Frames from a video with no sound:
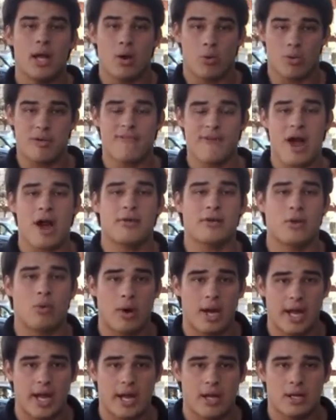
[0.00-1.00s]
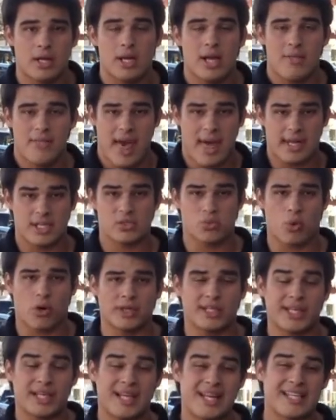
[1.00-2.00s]
We found a way that is
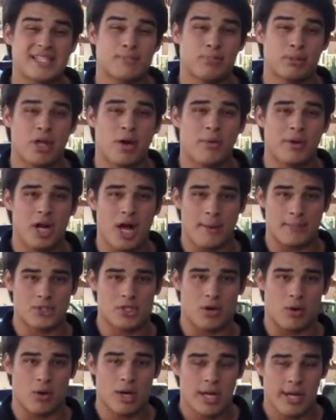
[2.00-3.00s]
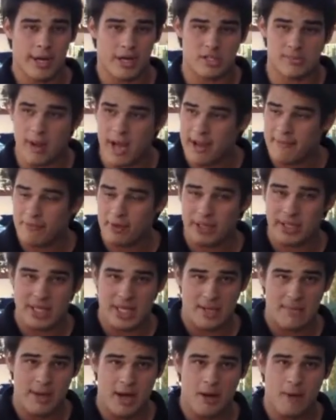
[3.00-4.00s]
working and it's blowing up. So here's my freaking
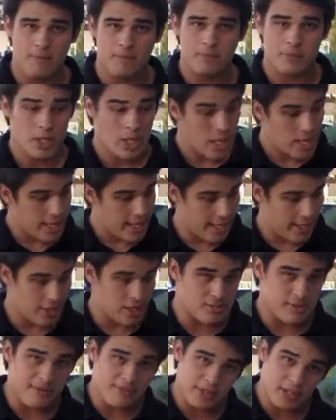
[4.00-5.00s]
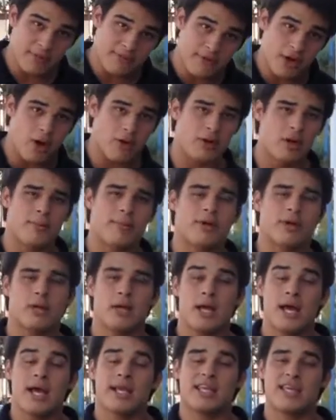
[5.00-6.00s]
email. Here's my freaking phone number
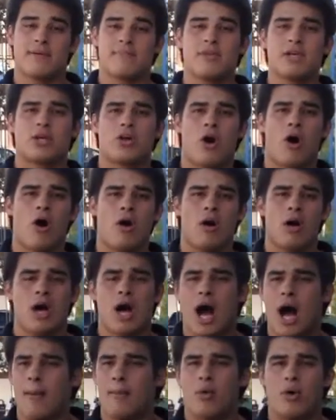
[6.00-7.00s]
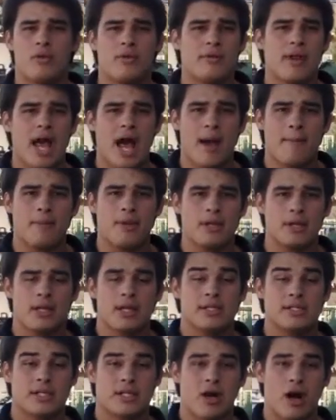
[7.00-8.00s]
give me a call. I'm more than happy
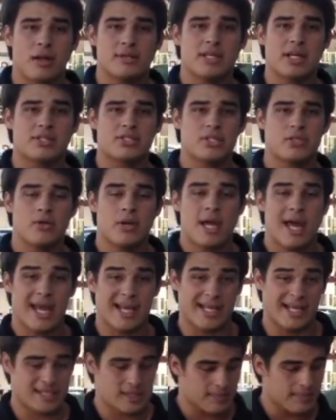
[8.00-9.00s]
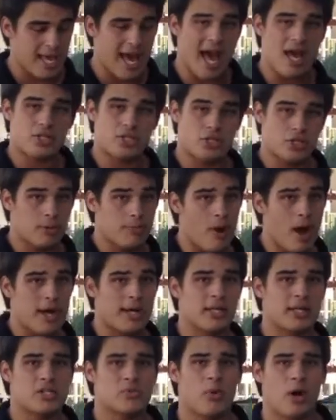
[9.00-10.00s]
to contact you and get some cash in your
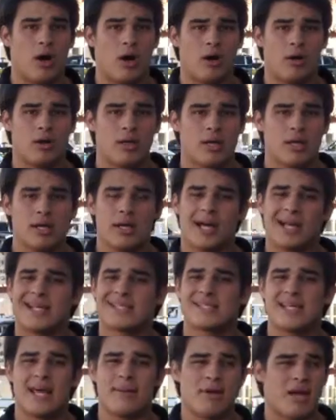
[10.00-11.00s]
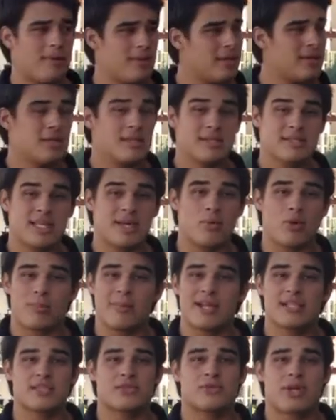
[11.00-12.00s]
pocket as well. Like I say, baby, teamwork
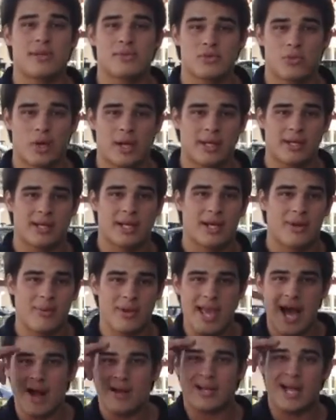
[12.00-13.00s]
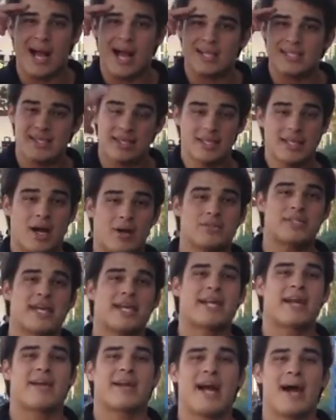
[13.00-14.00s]
makes the dreams work. We out, guys. Yo, take
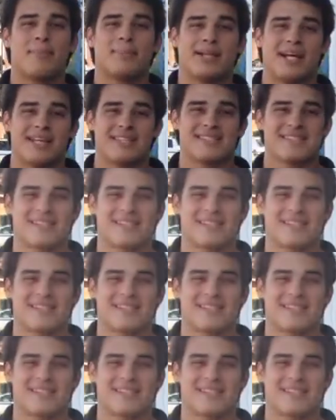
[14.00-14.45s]
care. God bless.